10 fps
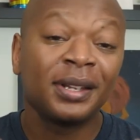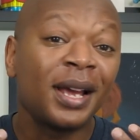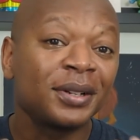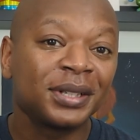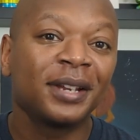
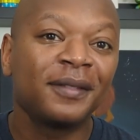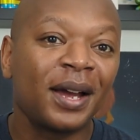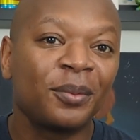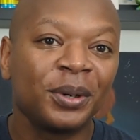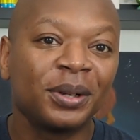Now, to give
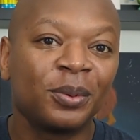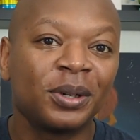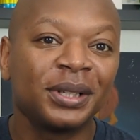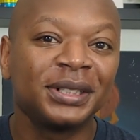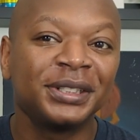that real
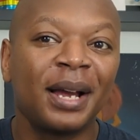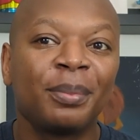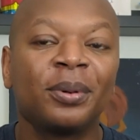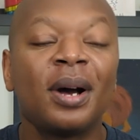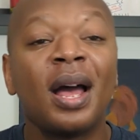world
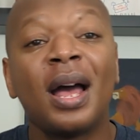example,